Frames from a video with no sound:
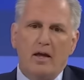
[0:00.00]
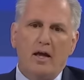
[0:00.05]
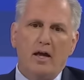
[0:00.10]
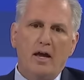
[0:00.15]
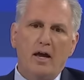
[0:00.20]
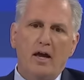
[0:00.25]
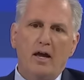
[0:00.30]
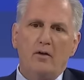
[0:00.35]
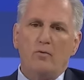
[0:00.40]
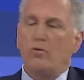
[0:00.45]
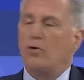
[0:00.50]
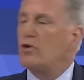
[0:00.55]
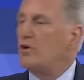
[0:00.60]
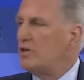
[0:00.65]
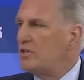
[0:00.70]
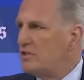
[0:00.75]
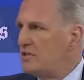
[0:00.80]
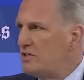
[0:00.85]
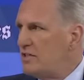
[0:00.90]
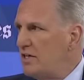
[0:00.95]
And we're going
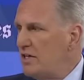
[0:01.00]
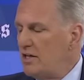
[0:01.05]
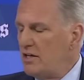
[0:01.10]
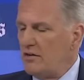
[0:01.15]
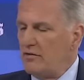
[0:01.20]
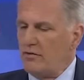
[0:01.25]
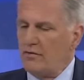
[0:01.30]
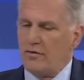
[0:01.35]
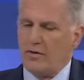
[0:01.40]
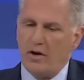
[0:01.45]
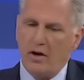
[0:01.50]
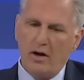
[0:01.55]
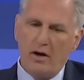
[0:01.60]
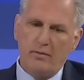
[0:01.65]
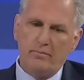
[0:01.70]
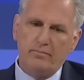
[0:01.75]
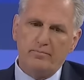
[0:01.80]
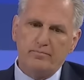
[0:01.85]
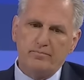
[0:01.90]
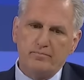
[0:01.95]
to see if
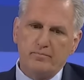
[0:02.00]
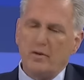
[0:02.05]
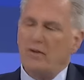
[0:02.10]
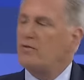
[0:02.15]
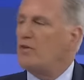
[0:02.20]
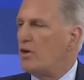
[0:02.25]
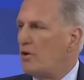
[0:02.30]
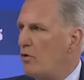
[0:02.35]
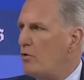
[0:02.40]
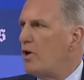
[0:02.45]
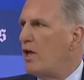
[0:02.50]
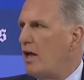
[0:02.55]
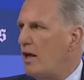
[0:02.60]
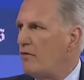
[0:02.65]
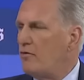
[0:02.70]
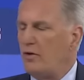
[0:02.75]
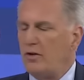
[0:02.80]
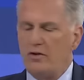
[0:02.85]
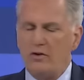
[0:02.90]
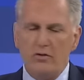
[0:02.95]
they're okay
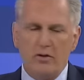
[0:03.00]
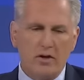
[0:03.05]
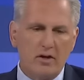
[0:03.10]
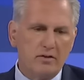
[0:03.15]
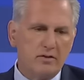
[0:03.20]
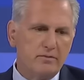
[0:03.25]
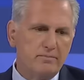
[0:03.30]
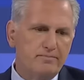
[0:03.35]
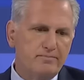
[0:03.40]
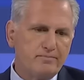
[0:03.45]
if we do this.